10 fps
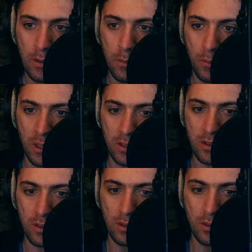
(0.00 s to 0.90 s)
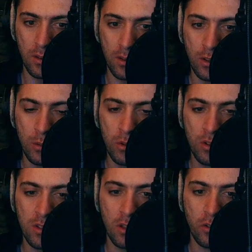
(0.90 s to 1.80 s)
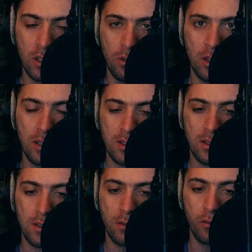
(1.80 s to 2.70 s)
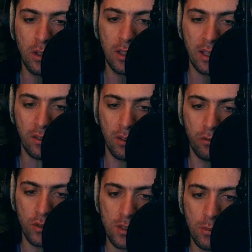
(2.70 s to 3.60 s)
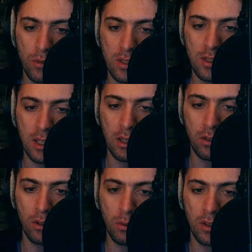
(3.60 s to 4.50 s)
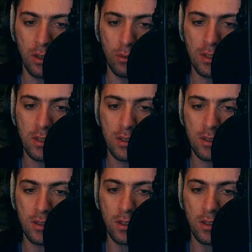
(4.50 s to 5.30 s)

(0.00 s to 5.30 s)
But the community of kilohertz doesn't feel like that for some reason. I don't know what their reason is.